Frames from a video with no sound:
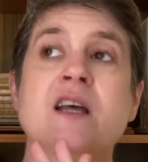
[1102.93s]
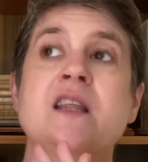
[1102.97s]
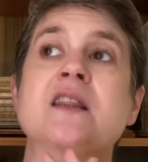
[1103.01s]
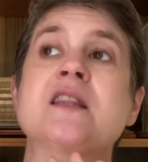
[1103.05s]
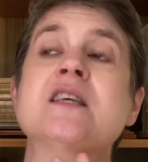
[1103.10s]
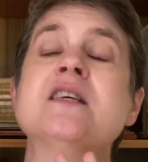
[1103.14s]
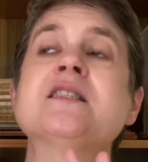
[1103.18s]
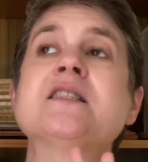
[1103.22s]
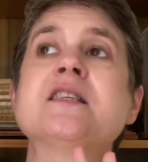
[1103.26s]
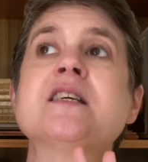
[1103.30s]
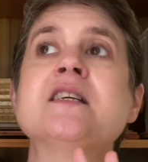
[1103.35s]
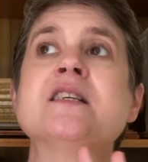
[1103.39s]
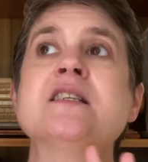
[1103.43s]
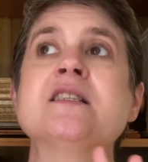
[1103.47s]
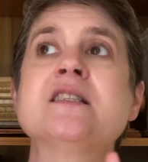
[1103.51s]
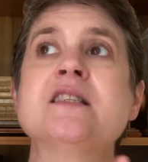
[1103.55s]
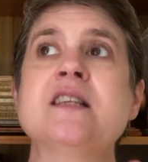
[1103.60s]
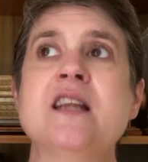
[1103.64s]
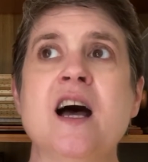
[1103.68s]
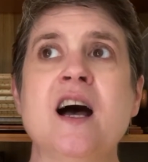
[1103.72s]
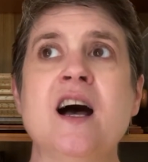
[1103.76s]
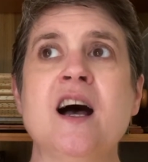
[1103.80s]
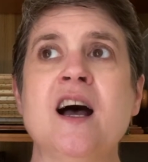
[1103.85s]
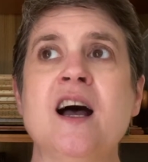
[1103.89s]
This is
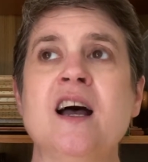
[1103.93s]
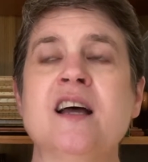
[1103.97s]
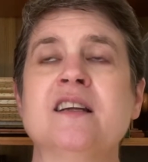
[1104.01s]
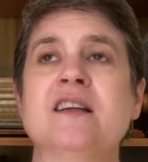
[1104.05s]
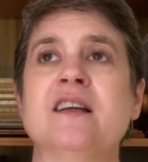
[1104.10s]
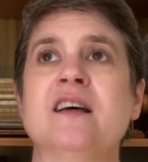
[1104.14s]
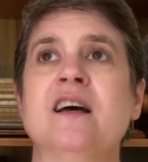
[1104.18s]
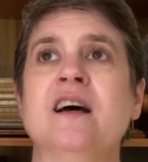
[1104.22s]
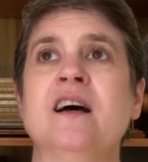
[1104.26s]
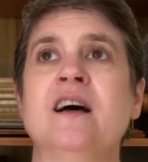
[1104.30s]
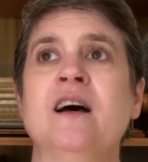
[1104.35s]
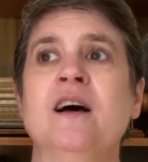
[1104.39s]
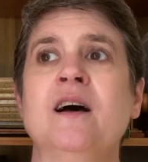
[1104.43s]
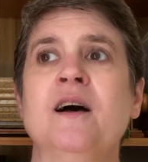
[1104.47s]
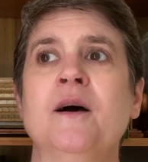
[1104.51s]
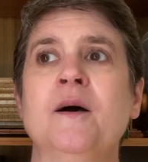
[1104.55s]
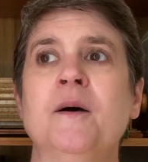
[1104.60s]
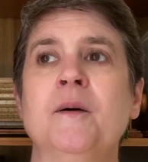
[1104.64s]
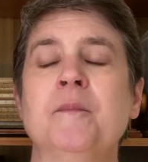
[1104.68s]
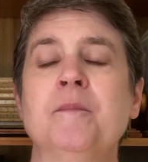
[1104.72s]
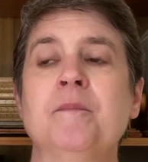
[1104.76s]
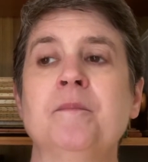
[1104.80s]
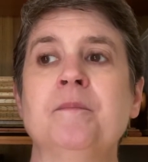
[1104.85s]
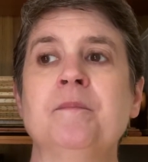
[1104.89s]
not,
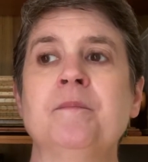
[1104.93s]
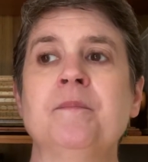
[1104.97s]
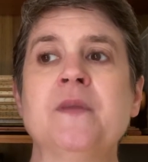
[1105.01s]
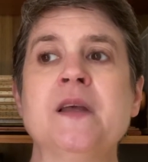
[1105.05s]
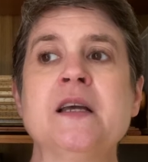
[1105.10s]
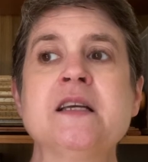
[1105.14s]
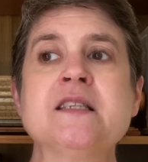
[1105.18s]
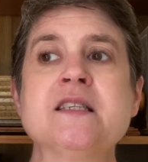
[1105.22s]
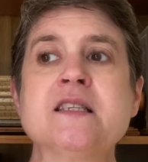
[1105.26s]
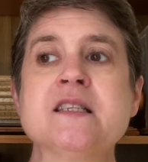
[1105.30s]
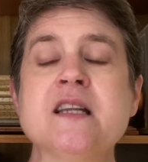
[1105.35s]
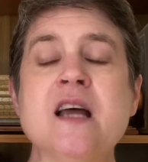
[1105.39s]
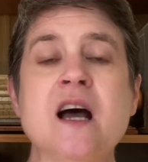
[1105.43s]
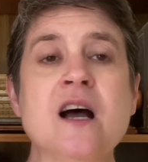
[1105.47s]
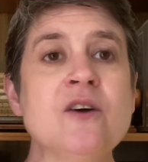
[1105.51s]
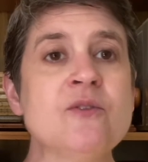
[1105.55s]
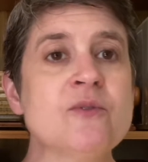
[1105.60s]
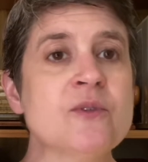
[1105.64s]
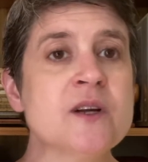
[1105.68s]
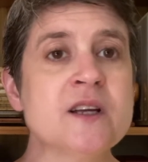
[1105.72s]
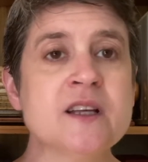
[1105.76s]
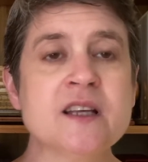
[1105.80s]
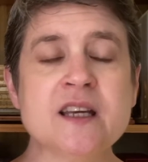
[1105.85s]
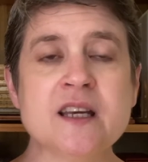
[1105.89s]
um, it's not
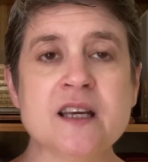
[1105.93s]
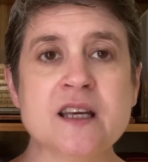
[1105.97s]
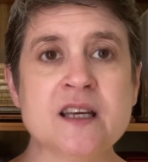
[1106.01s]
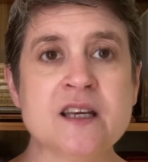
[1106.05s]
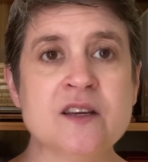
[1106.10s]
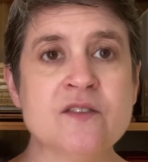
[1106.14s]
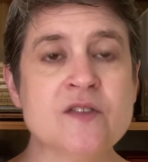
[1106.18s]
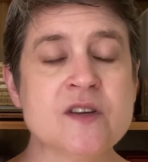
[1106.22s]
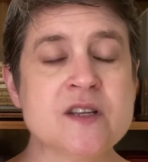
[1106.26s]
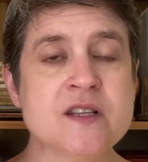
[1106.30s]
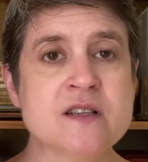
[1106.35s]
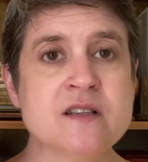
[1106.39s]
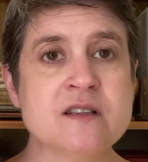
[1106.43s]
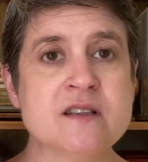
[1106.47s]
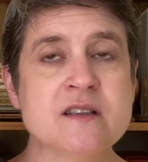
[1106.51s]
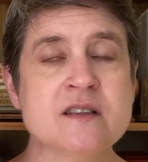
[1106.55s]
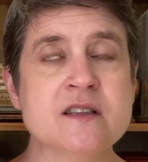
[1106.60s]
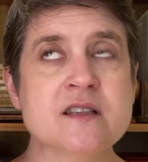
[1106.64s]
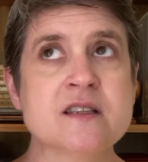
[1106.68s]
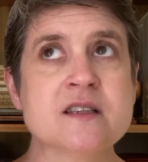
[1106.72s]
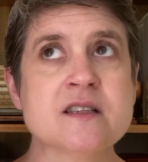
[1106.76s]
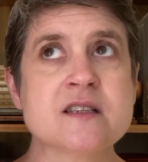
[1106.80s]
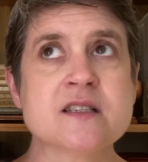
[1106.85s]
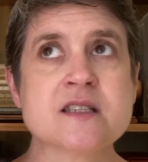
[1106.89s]
really even
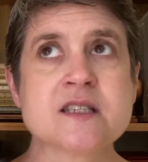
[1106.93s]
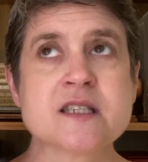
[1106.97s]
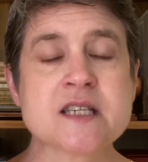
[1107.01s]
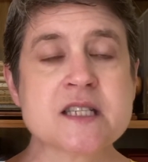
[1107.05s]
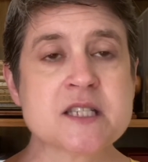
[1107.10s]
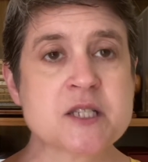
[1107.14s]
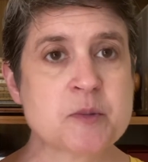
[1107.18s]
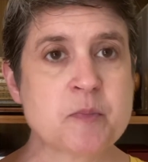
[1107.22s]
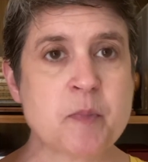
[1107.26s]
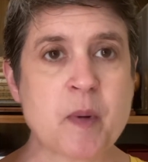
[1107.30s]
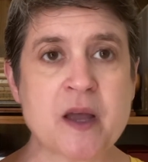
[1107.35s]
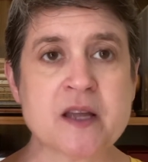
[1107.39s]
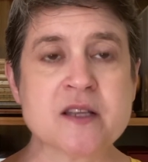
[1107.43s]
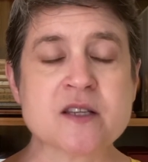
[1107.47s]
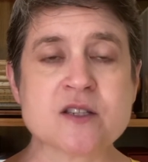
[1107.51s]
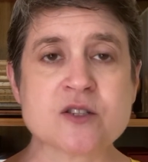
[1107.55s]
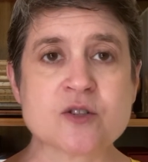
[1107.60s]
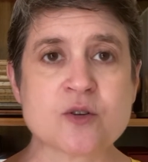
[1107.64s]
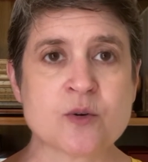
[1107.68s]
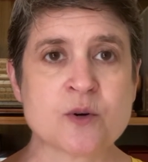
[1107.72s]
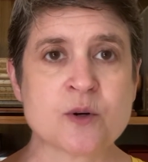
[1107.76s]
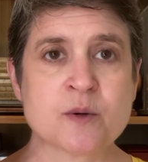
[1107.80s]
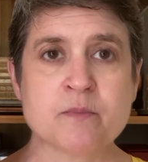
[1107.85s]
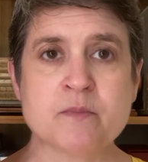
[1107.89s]

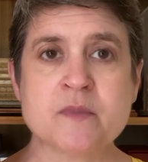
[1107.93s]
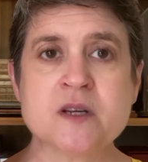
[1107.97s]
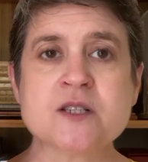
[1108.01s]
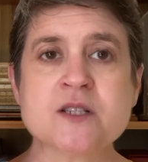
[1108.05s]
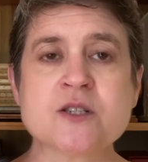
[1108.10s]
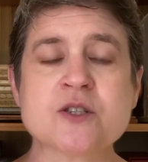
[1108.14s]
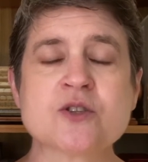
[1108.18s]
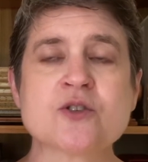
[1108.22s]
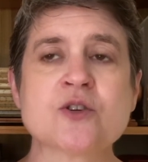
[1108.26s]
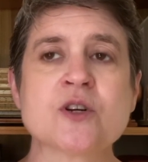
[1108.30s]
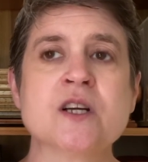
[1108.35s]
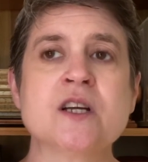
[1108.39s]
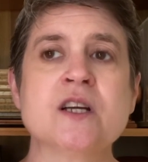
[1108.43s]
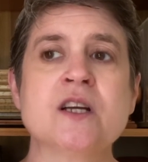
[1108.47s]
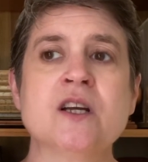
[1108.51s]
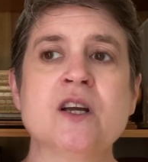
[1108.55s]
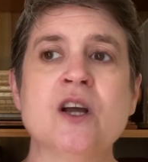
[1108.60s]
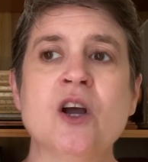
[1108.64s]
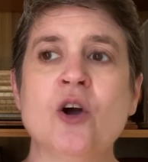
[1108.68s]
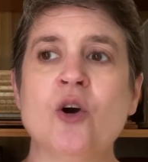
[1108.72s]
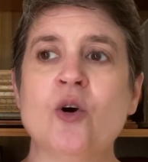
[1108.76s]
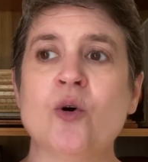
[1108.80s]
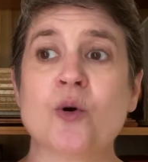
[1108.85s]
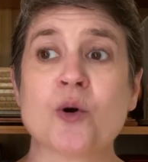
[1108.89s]
suspense or mystery
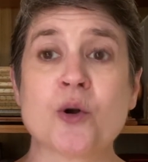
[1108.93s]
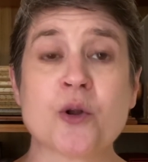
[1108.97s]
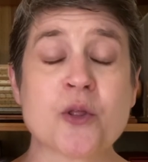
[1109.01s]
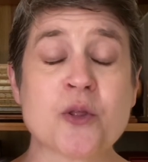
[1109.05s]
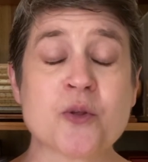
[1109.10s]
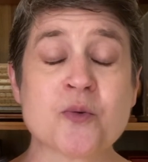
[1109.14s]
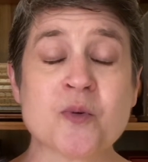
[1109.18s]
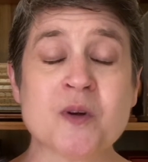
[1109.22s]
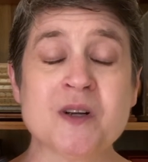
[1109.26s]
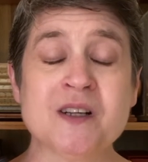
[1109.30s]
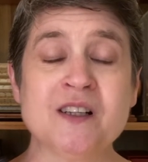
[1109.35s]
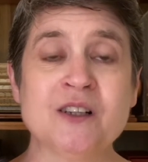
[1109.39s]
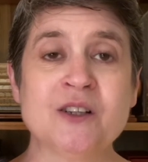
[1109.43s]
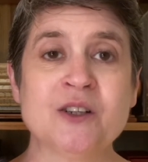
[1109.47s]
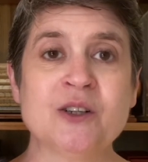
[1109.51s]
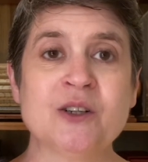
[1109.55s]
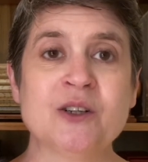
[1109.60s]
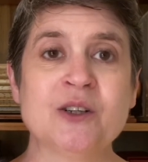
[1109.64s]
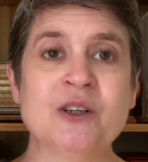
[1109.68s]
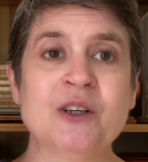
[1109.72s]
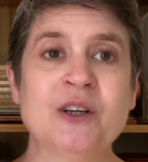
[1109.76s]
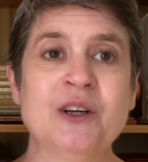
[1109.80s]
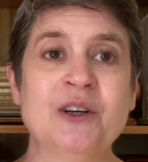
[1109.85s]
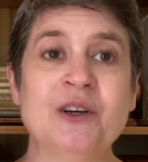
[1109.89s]
or
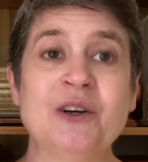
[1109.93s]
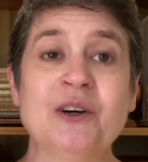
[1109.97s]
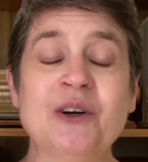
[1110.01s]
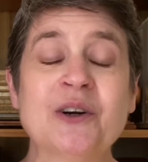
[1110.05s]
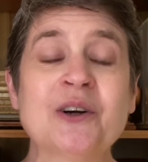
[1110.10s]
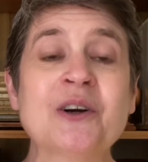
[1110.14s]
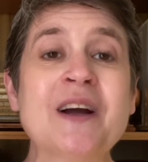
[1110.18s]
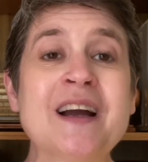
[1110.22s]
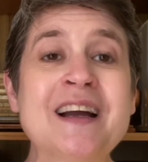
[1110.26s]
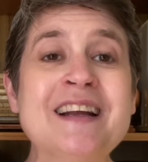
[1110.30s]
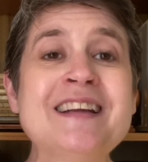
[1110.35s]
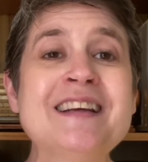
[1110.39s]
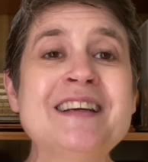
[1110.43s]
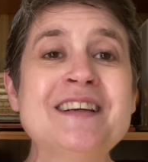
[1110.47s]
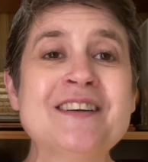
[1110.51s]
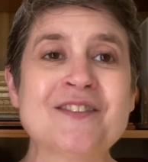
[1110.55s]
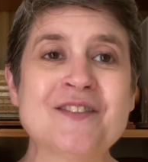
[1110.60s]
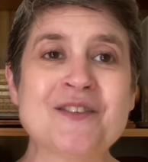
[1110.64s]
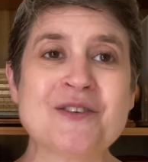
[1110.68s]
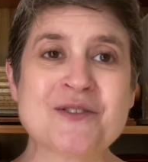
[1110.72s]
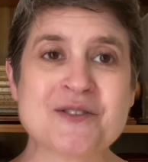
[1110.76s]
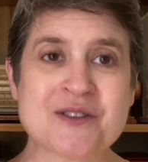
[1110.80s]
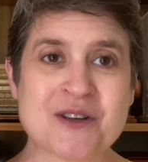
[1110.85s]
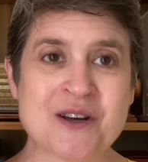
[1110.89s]
thriller or any of
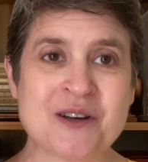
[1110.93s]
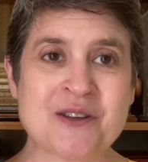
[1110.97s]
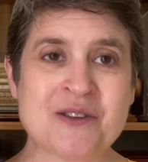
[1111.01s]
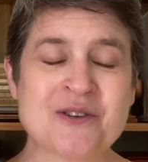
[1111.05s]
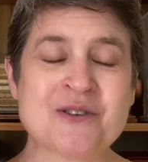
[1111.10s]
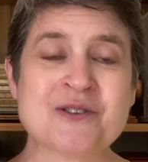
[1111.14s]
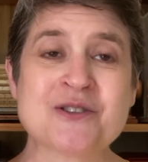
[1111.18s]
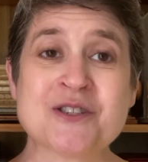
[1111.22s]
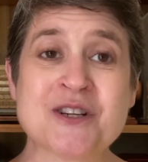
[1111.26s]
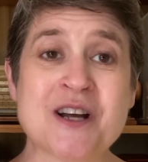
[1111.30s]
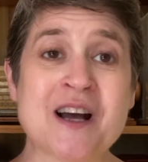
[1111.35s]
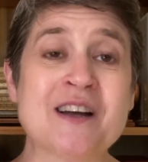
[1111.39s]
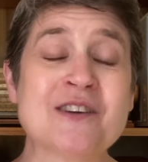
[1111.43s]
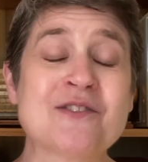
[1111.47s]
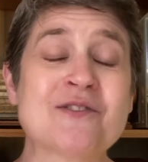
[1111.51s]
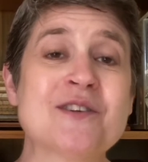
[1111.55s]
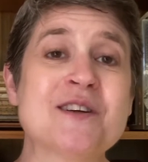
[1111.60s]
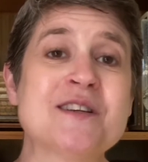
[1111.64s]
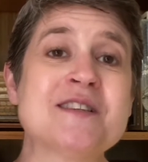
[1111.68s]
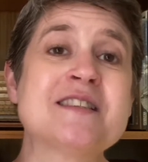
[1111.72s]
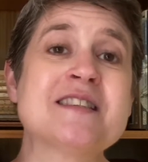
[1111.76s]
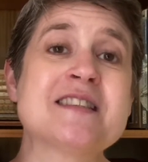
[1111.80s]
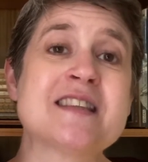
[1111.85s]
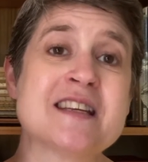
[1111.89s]
those other
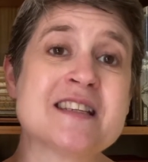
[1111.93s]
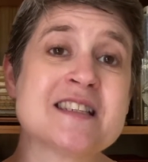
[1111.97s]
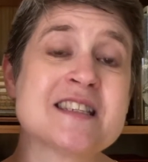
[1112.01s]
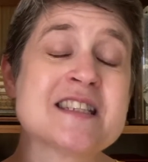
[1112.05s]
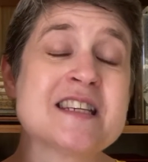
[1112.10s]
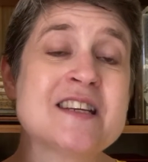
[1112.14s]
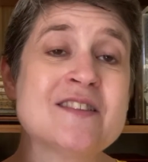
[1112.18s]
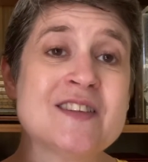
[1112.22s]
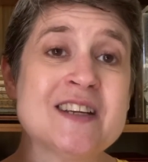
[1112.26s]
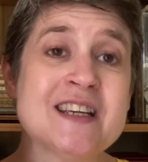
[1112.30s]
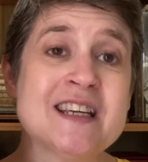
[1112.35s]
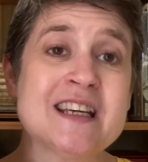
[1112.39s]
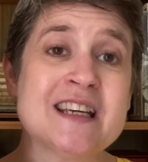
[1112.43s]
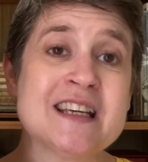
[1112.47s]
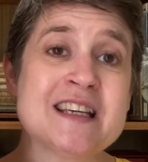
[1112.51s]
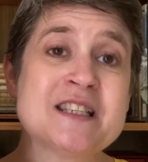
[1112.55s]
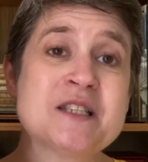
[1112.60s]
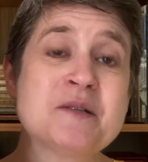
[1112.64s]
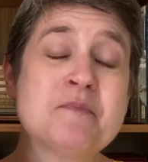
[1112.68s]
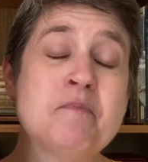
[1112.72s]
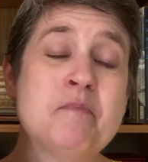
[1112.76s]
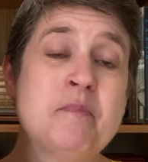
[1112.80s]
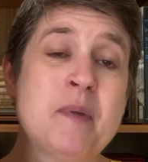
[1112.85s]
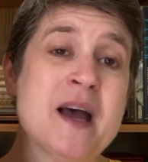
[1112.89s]
genres that Stephen King
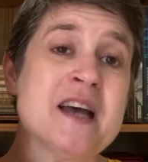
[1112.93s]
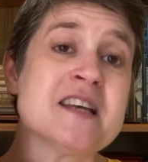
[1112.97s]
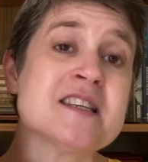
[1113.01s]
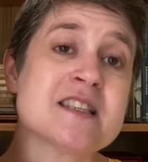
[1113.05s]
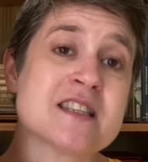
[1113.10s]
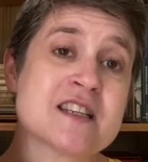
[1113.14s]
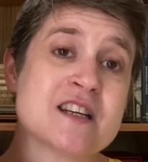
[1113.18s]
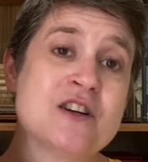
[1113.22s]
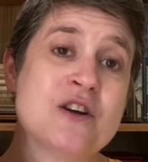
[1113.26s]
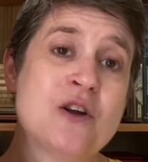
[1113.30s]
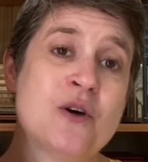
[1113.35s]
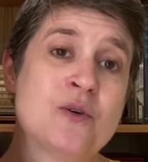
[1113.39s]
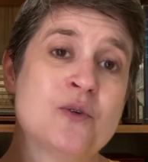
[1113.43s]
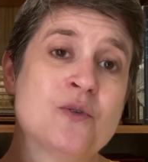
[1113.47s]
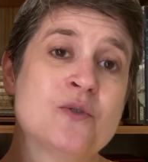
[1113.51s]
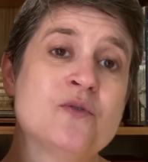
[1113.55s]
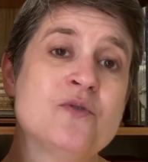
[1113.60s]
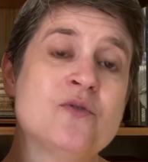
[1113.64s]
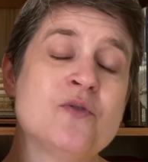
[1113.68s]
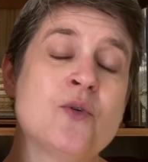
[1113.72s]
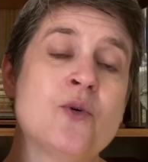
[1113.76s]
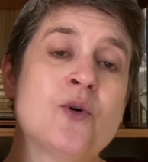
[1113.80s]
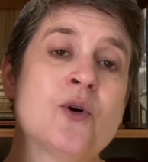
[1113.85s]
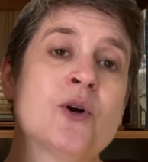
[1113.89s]
is best known
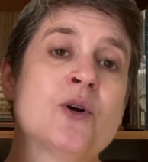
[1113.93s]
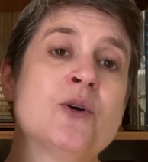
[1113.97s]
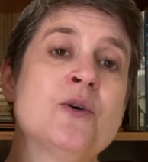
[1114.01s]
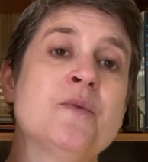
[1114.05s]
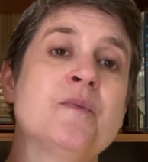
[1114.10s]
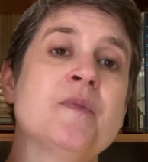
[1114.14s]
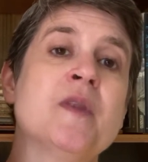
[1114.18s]
for.